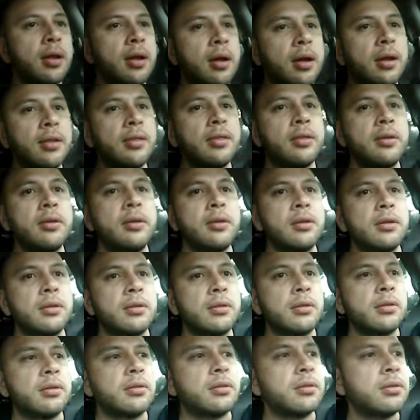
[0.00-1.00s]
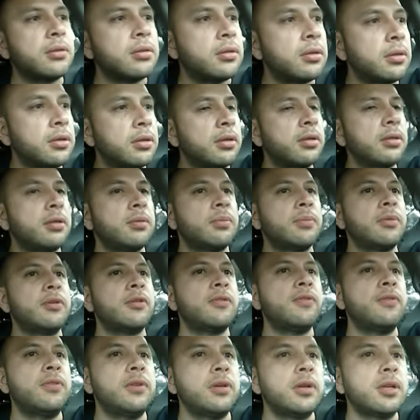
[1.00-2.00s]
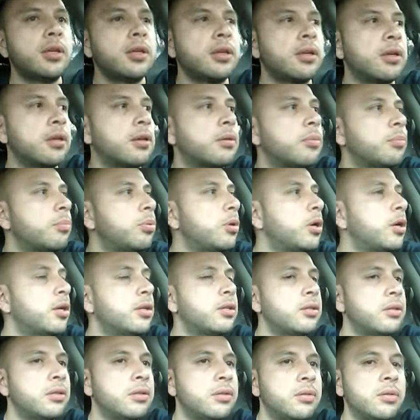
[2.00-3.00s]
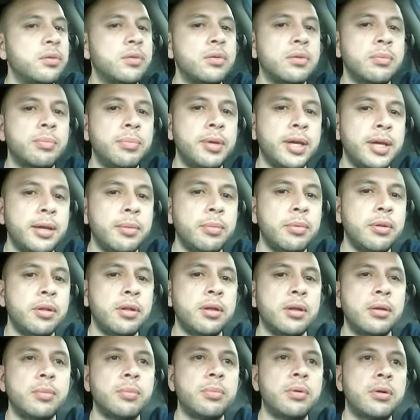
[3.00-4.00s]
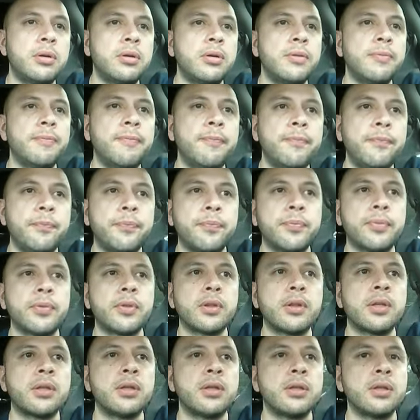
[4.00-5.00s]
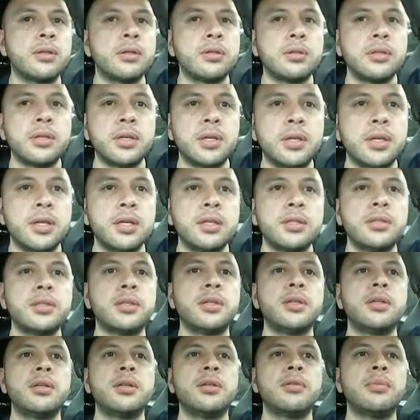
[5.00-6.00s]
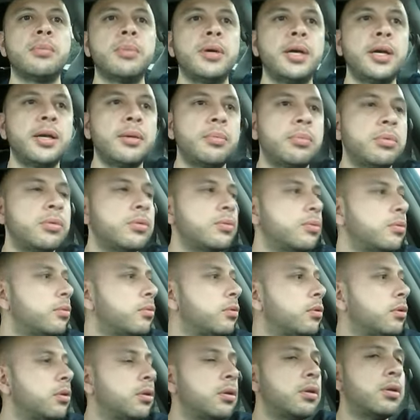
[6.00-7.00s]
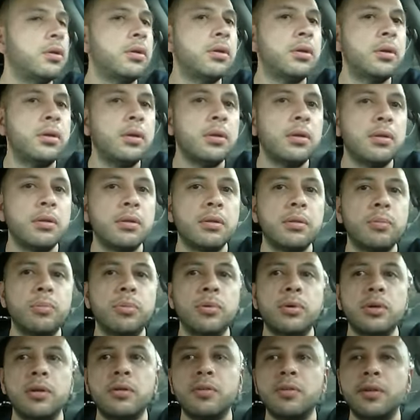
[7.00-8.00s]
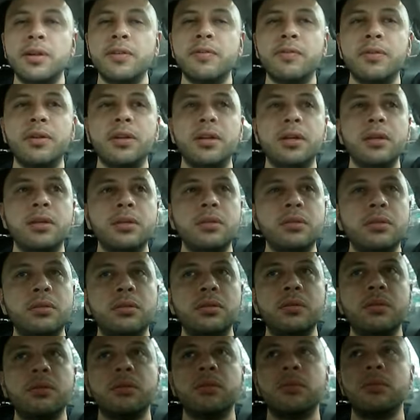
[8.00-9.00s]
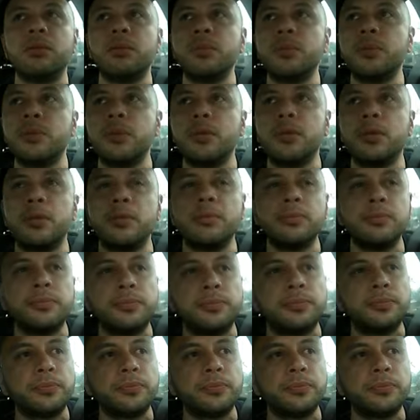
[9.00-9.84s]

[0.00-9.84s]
I think it's the motherfucking prostitute of Babylon, bro. They say that shit in the Bible, the book of Revelations, you know what I'm saying?